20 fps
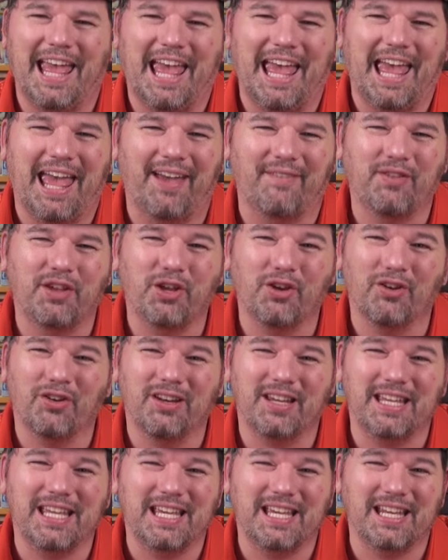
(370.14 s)

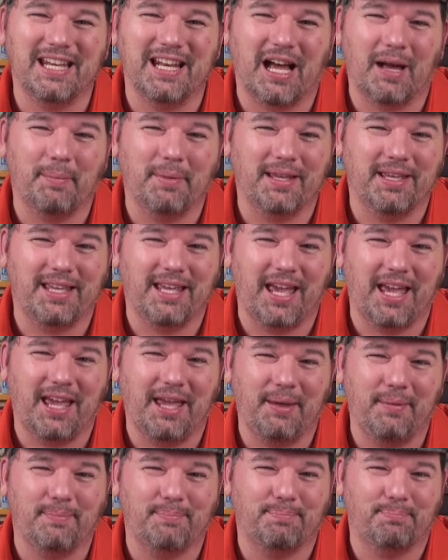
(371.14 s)
heavier economic
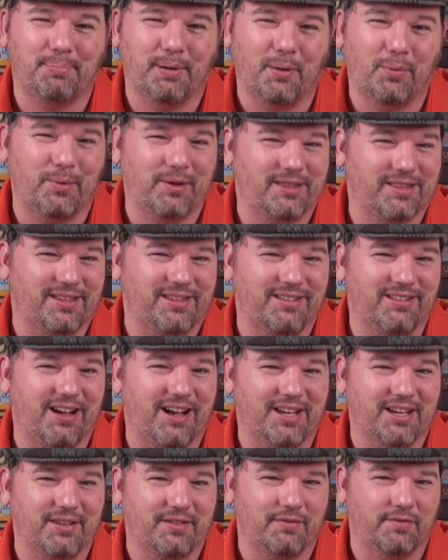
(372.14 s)
game, but with the
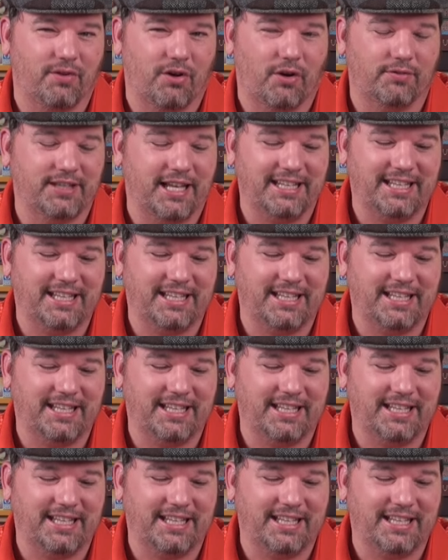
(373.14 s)
luck involved.